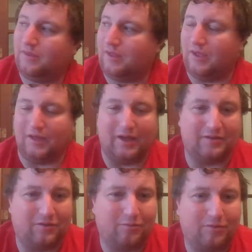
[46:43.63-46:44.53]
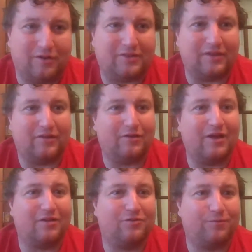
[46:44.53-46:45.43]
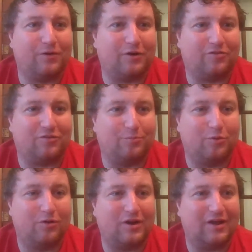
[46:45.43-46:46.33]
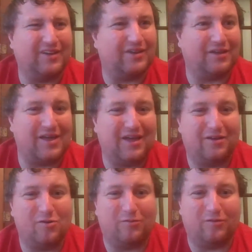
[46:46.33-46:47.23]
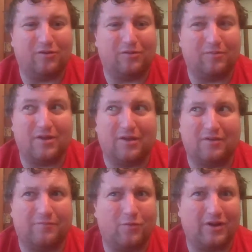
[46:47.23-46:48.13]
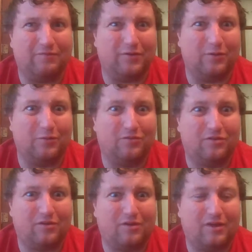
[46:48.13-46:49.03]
I do want to thank you guys for your support. I had over 40 views